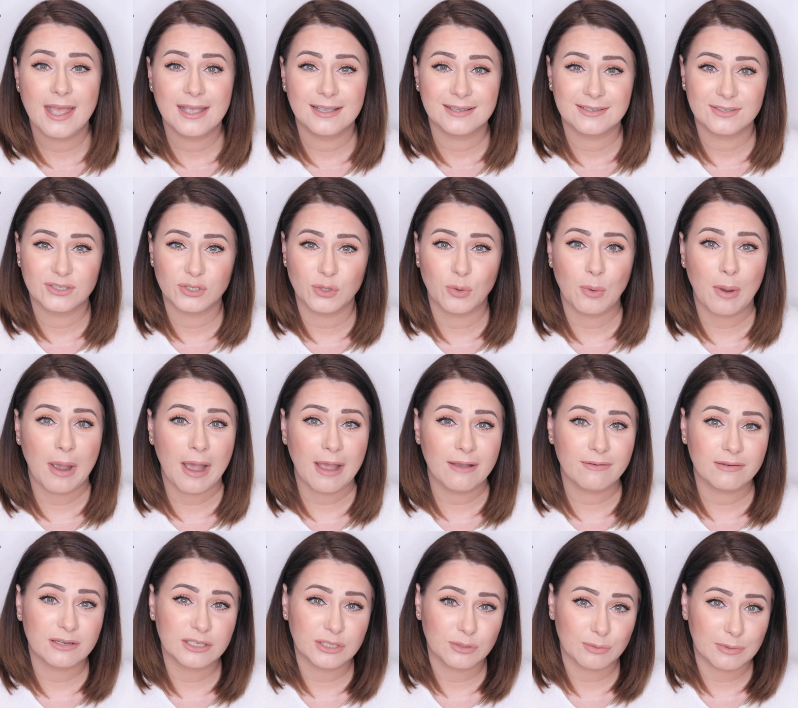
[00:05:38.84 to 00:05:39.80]
So
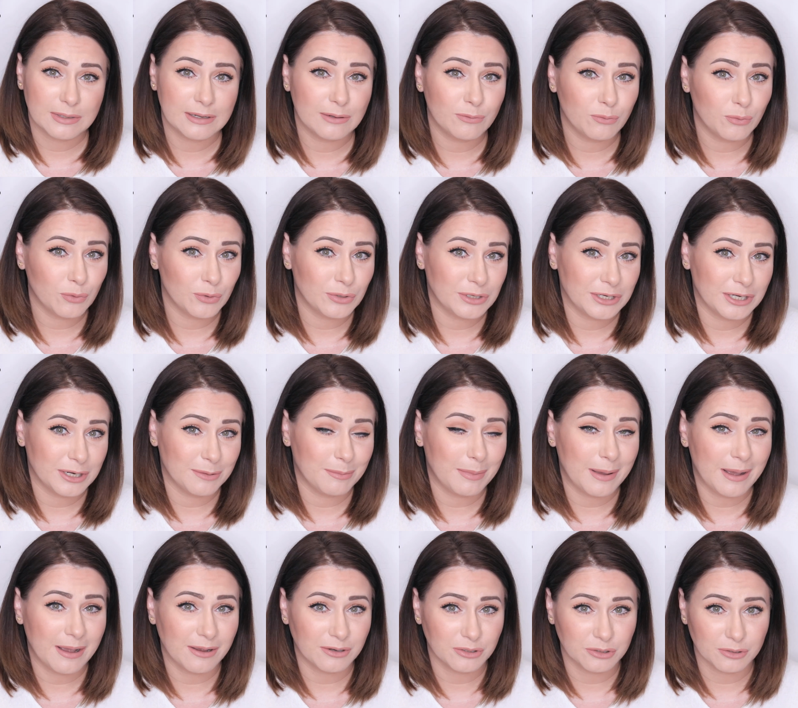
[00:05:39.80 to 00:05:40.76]
I was really worried
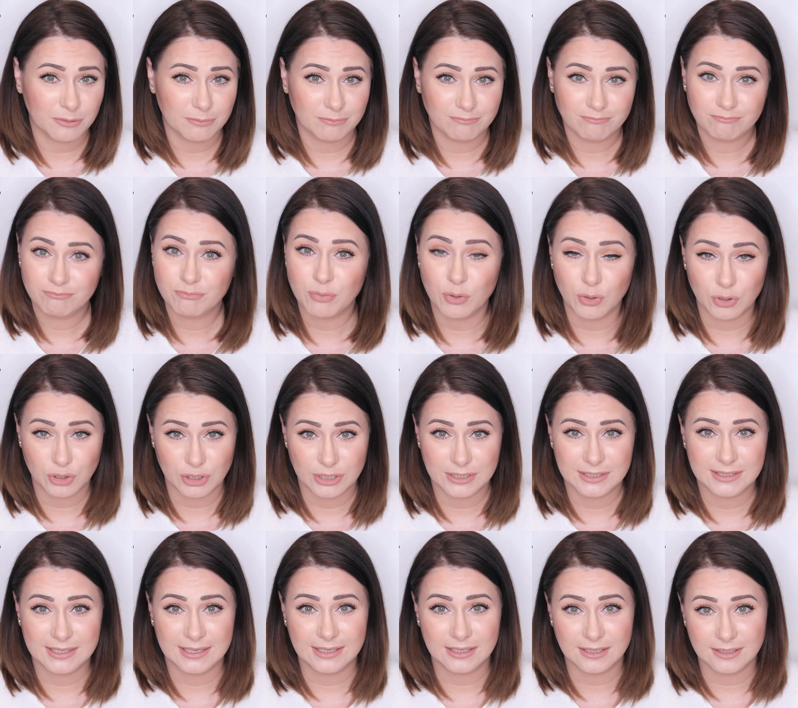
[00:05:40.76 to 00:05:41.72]
about
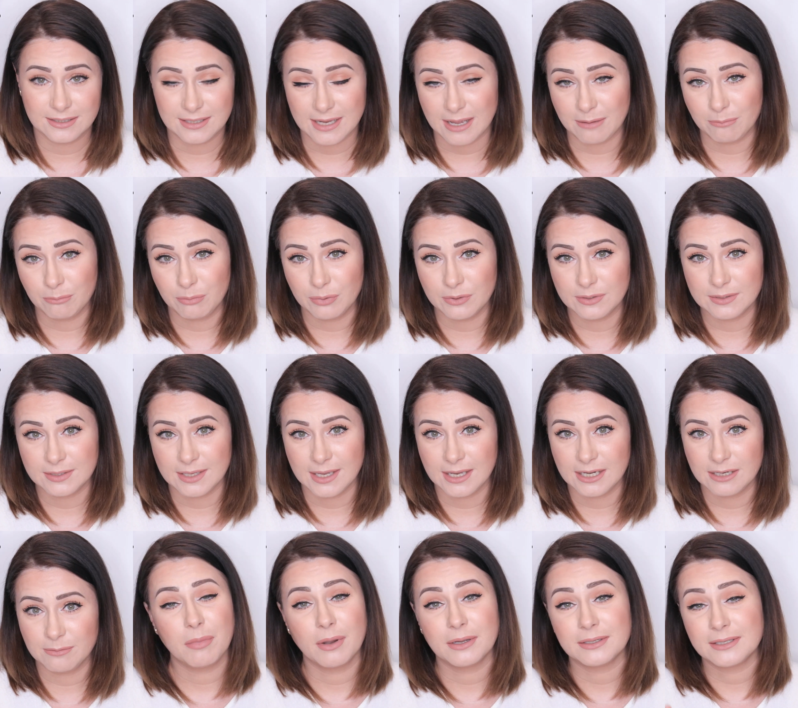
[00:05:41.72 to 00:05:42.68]
purchasing the
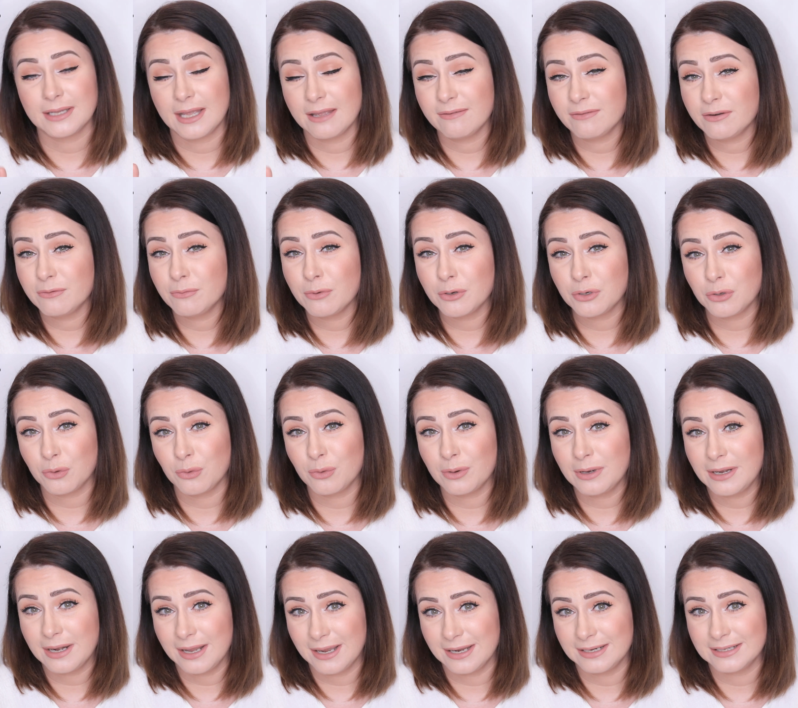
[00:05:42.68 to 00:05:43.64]
10%, but everyone
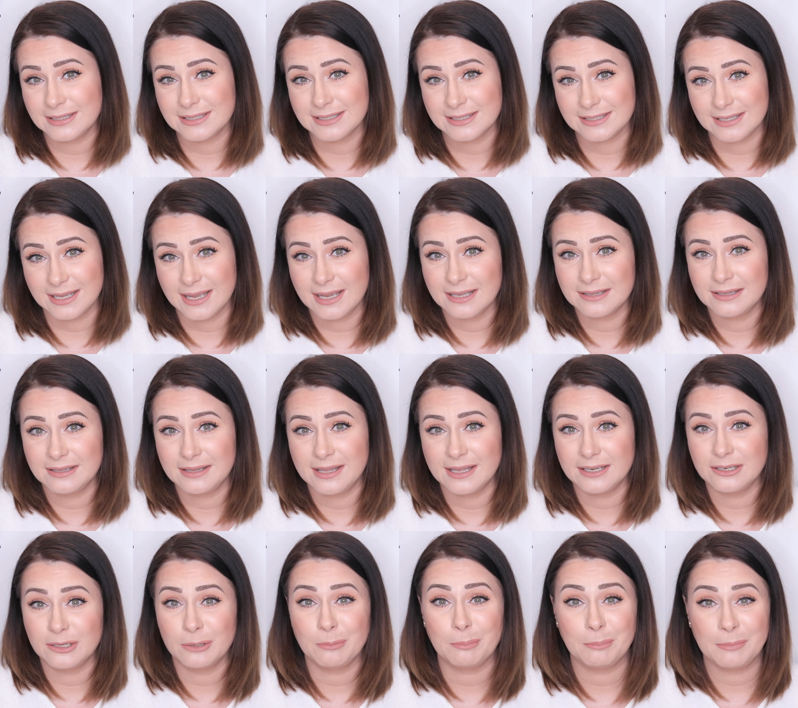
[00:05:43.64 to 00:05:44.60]
online said
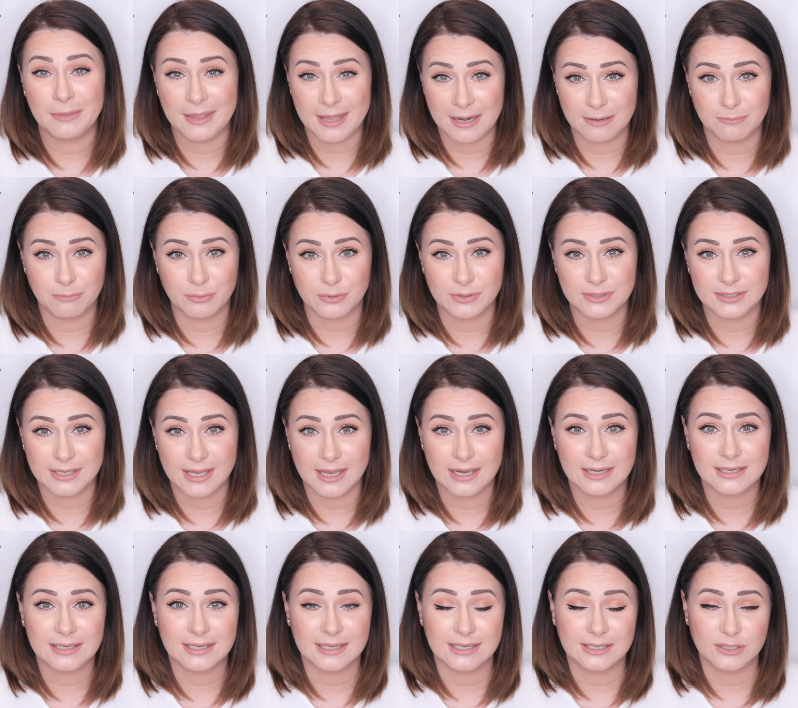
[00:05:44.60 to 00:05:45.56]
that the
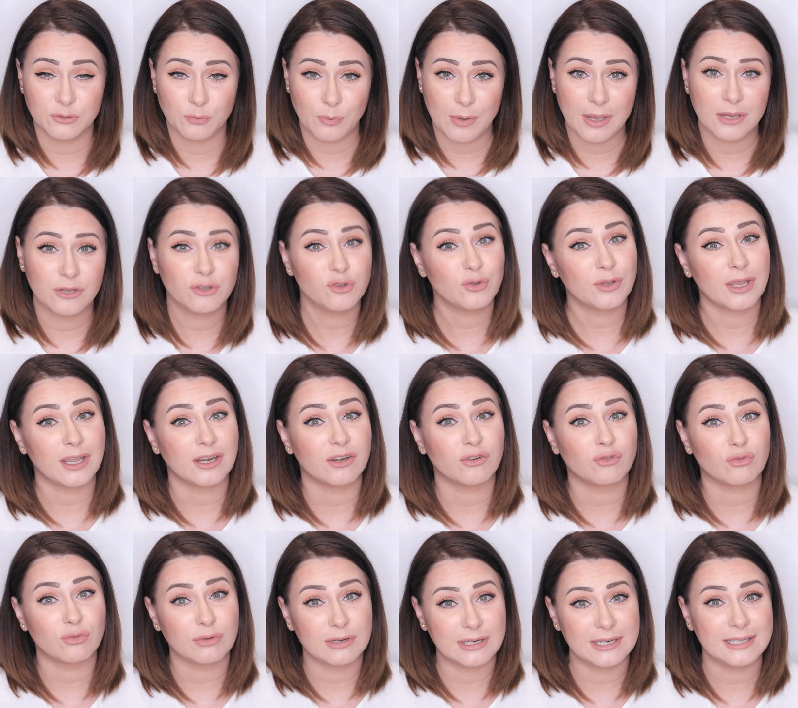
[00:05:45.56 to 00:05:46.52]
10% is where you can
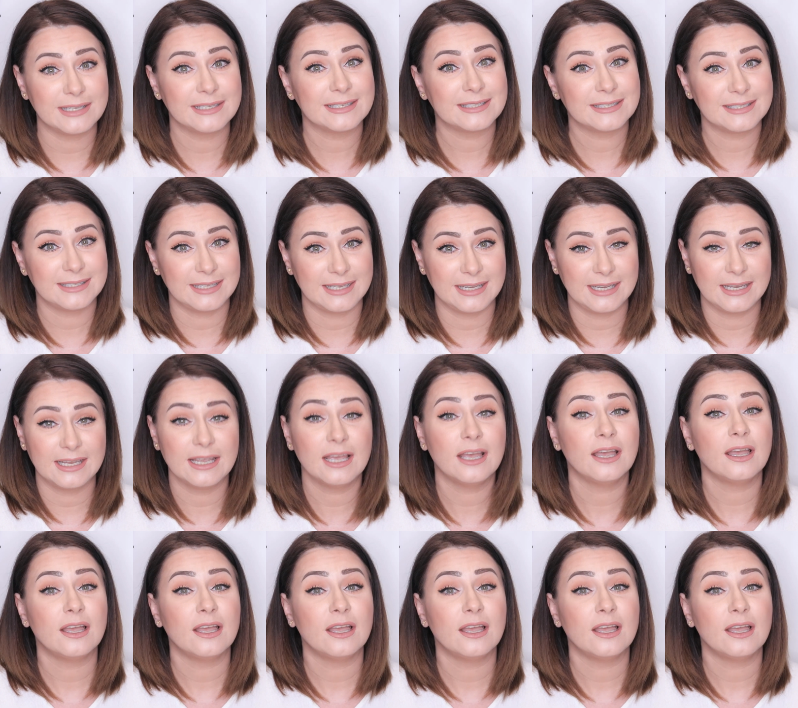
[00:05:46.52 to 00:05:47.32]
really see